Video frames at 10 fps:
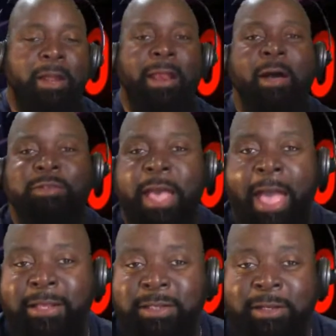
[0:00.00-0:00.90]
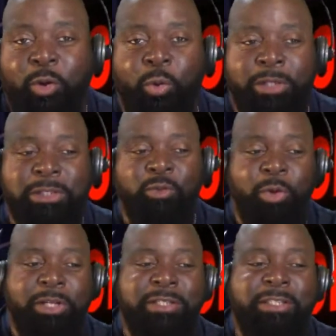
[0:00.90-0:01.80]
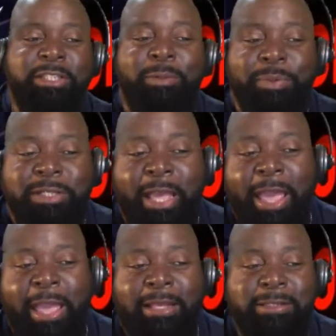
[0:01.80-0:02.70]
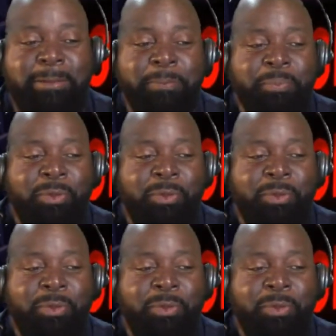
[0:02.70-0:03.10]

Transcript: and I was asking the question, what is the cheapest gas?